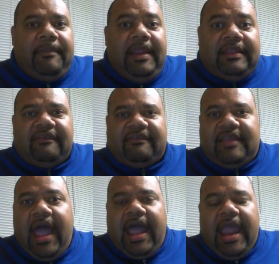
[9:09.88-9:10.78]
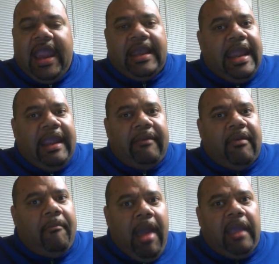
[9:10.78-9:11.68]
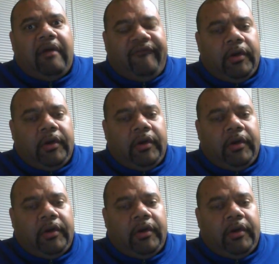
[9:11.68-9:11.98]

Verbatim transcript: meet this guy named Michael